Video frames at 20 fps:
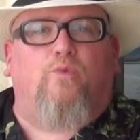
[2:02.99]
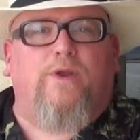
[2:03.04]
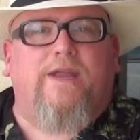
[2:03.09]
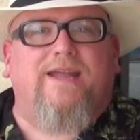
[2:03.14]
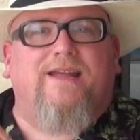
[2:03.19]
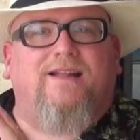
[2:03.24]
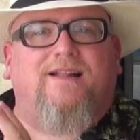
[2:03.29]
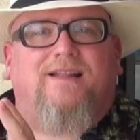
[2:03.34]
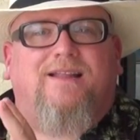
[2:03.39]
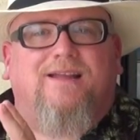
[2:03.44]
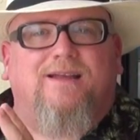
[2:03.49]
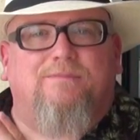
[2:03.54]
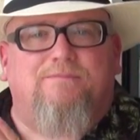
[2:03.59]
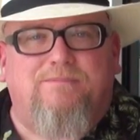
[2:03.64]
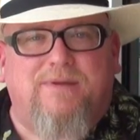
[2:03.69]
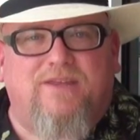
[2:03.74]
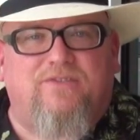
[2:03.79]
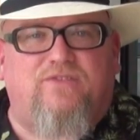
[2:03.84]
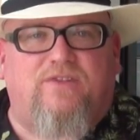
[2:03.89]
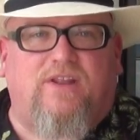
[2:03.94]
real
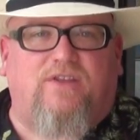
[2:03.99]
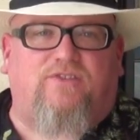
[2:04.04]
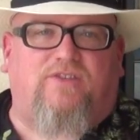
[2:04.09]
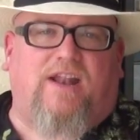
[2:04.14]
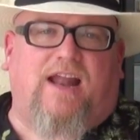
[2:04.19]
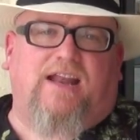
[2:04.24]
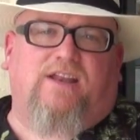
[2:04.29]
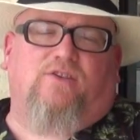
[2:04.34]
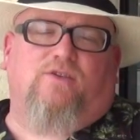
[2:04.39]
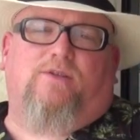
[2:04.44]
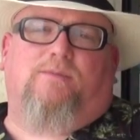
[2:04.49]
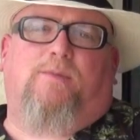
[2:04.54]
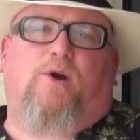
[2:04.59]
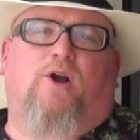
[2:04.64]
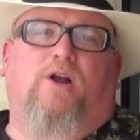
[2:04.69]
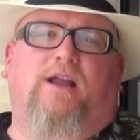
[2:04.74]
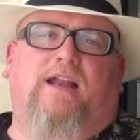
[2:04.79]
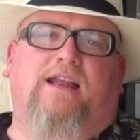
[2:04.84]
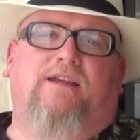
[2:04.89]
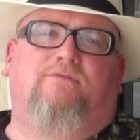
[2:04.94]
business that I do the
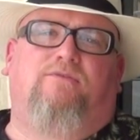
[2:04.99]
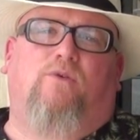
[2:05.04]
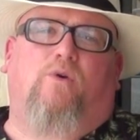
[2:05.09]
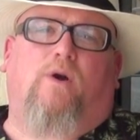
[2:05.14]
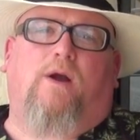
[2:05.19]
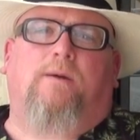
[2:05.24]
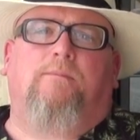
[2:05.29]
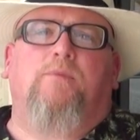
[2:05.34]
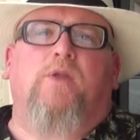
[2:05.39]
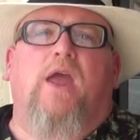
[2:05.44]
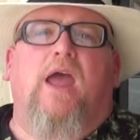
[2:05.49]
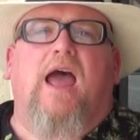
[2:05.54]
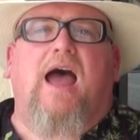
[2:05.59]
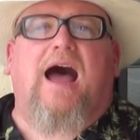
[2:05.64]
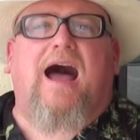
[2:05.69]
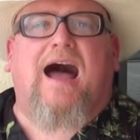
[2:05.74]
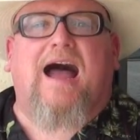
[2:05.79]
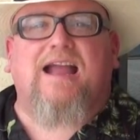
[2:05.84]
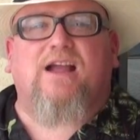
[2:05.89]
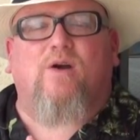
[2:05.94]
marketing for.
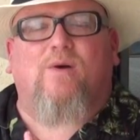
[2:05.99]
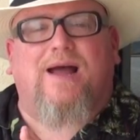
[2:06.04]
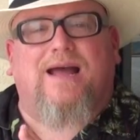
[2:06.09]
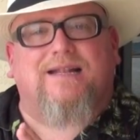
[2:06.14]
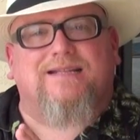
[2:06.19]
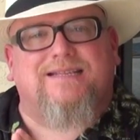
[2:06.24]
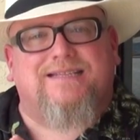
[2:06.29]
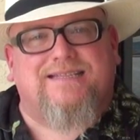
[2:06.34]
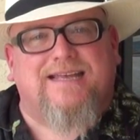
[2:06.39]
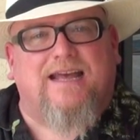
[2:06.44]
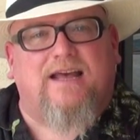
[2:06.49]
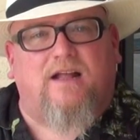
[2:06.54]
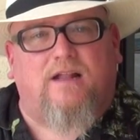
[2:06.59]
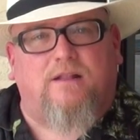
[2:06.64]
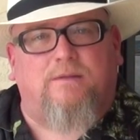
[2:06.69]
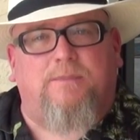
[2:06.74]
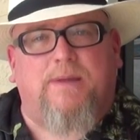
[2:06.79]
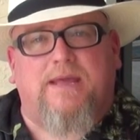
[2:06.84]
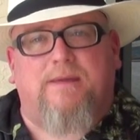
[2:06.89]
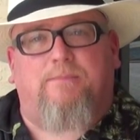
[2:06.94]
I go out and
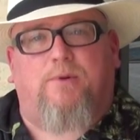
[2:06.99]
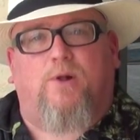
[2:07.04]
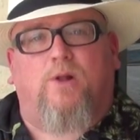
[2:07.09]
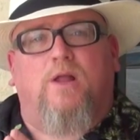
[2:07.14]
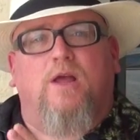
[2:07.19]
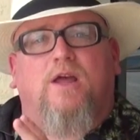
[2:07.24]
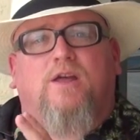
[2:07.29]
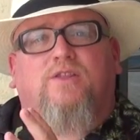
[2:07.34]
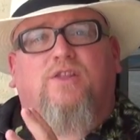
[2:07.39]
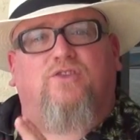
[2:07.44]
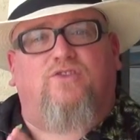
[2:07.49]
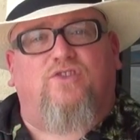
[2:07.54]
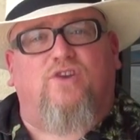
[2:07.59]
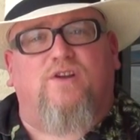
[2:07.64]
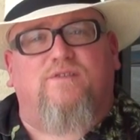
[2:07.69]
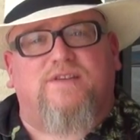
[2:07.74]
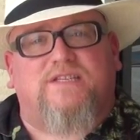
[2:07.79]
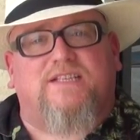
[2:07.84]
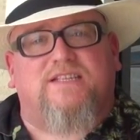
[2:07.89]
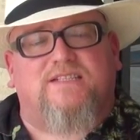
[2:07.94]
sell people the
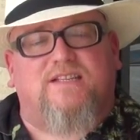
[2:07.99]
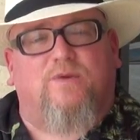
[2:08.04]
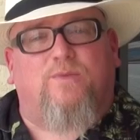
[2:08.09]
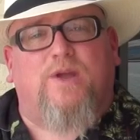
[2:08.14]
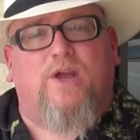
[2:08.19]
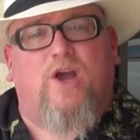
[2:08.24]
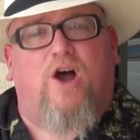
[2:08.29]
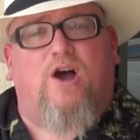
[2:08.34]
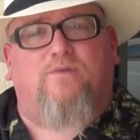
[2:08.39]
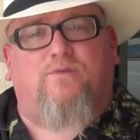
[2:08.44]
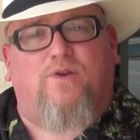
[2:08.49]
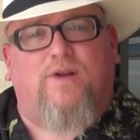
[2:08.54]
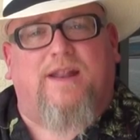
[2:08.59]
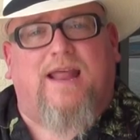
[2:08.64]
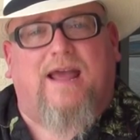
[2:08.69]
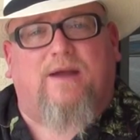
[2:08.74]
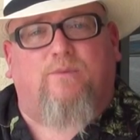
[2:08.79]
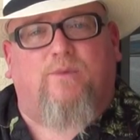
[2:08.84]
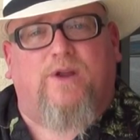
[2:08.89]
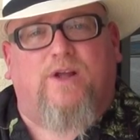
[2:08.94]
services that we offer in
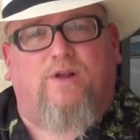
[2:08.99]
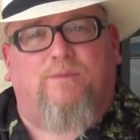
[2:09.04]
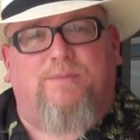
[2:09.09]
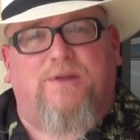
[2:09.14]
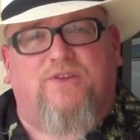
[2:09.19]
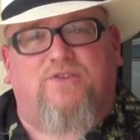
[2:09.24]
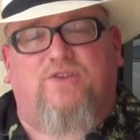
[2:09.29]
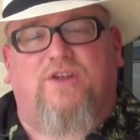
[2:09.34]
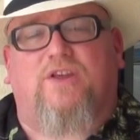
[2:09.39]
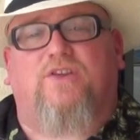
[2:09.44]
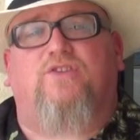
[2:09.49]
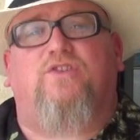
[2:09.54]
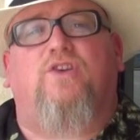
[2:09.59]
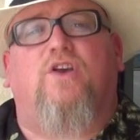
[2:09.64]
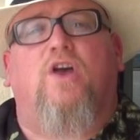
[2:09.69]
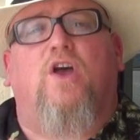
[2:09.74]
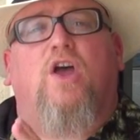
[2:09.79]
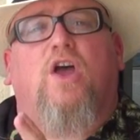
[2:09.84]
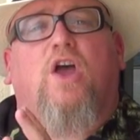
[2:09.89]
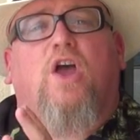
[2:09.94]
that real business.
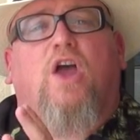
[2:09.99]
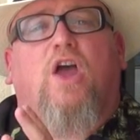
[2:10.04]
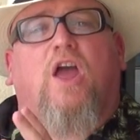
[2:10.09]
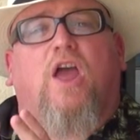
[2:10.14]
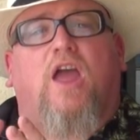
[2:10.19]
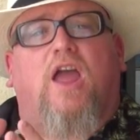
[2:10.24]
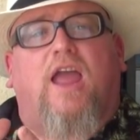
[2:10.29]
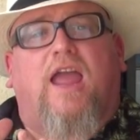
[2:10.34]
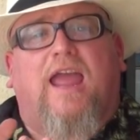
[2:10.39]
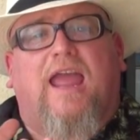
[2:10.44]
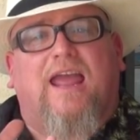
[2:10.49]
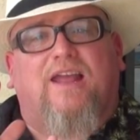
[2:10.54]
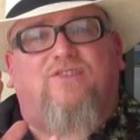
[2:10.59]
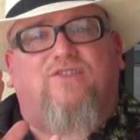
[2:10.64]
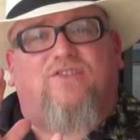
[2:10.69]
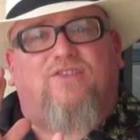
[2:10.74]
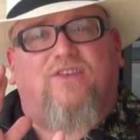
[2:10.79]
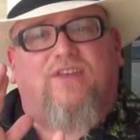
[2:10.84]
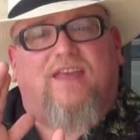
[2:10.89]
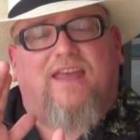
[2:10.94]

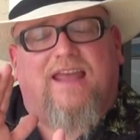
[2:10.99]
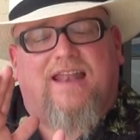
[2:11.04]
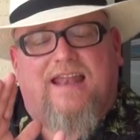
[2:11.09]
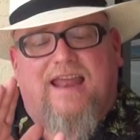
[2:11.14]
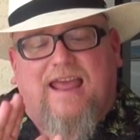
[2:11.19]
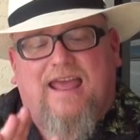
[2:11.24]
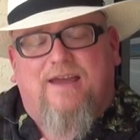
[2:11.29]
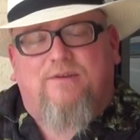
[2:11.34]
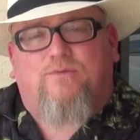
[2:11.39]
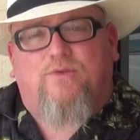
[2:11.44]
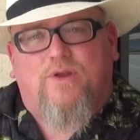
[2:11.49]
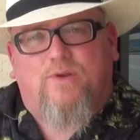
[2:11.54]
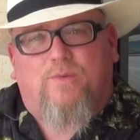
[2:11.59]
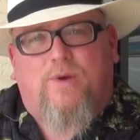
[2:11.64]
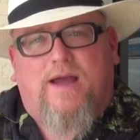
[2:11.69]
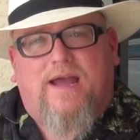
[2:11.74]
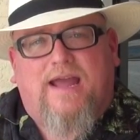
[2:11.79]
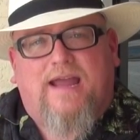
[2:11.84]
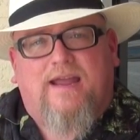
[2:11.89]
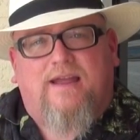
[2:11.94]
It's in every
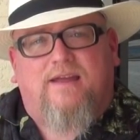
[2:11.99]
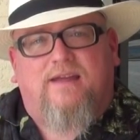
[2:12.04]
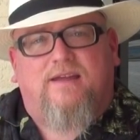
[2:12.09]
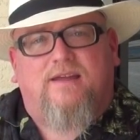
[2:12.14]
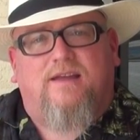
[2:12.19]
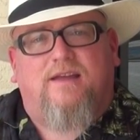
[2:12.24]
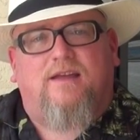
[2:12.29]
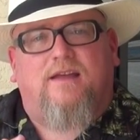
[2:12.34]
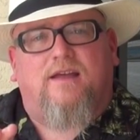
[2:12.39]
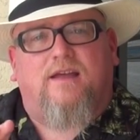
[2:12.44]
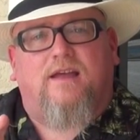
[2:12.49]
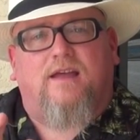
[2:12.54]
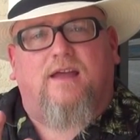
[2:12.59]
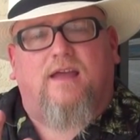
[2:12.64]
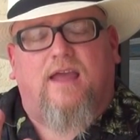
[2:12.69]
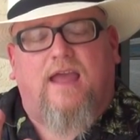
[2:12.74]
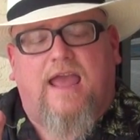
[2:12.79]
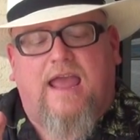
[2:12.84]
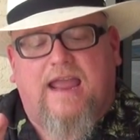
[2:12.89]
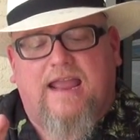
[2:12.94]
way
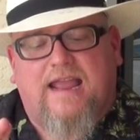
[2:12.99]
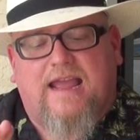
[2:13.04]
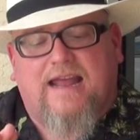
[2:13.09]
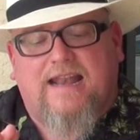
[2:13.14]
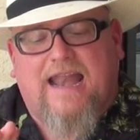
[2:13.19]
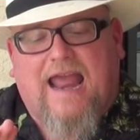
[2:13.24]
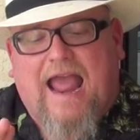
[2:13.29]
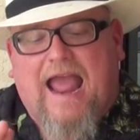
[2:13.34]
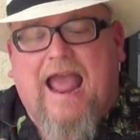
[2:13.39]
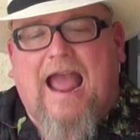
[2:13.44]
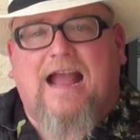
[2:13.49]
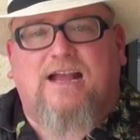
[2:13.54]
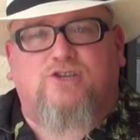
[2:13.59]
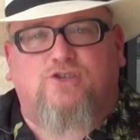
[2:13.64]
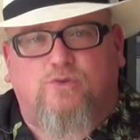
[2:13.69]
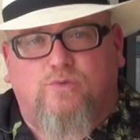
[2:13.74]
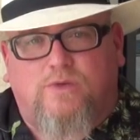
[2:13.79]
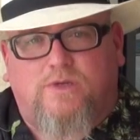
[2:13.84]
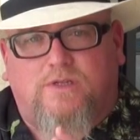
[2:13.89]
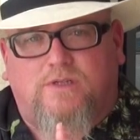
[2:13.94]
an
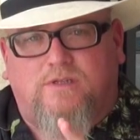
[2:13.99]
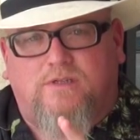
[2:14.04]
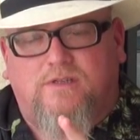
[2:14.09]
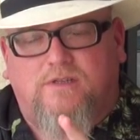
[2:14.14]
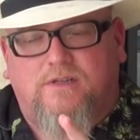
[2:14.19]
actual,